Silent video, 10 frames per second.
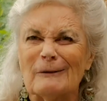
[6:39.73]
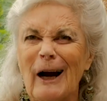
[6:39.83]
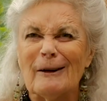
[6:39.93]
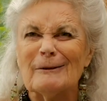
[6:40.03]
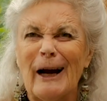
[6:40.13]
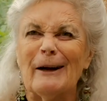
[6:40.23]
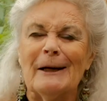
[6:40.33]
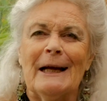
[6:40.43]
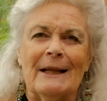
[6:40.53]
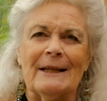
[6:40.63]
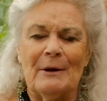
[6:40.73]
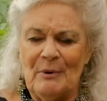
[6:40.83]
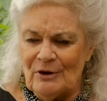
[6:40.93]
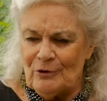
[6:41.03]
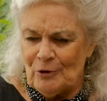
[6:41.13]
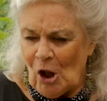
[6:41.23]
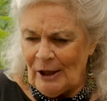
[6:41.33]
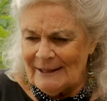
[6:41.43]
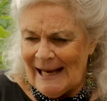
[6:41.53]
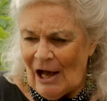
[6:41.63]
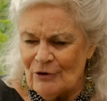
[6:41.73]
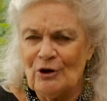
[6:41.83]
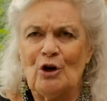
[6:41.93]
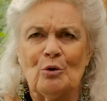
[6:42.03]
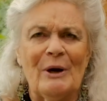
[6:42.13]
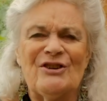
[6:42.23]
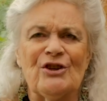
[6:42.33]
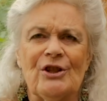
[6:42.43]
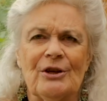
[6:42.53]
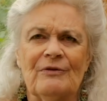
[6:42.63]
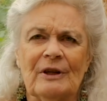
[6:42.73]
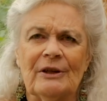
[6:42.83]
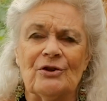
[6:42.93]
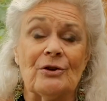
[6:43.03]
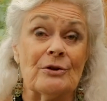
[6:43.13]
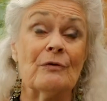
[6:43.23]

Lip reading: rawr, rawr. They went crawling down to crush the villagers.